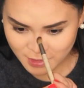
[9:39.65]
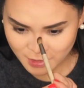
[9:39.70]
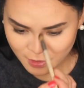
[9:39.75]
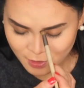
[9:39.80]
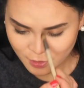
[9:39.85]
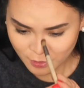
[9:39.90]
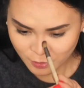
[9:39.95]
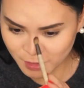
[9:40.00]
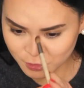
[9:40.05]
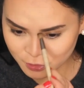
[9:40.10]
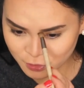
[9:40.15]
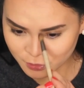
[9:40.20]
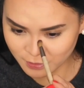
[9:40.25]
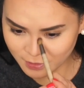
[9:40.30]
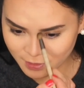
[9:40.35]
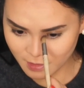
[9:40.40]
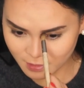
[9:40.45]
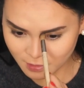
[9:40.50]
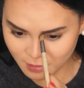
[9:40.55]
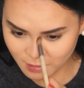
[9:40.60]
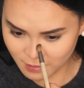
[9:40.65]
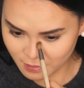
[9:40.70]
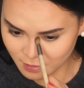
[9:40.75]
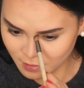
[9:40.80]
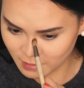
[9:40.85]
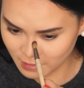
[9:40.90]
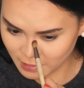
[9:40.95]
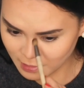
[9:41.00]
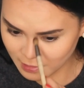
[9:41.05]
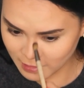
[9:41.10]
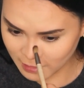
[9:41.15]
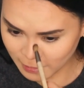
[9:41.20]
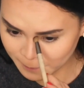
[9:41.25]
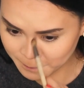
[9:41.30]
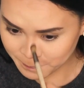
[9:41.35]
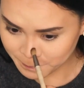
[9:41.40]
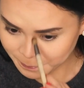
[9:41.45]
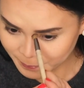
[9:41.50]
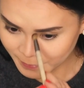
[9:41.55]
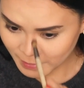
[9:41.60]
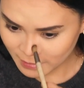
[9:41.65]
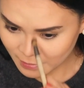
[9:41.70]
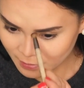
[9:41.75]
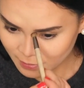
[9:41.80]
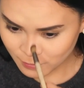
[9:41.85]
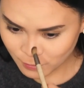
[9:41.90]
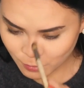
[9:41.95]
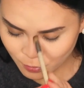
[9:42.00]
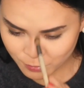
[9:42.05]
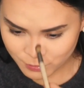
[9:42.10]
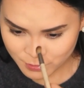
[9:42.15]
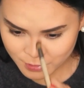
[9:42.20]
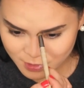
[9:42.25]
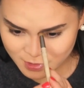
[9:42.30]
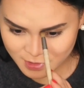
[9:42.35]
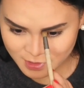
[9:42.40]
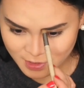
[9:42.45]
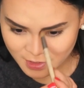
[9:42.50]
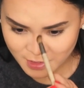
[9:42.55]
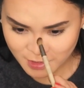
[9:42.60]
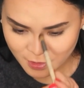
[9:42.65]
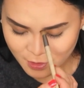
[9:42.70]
Just make sure that the nose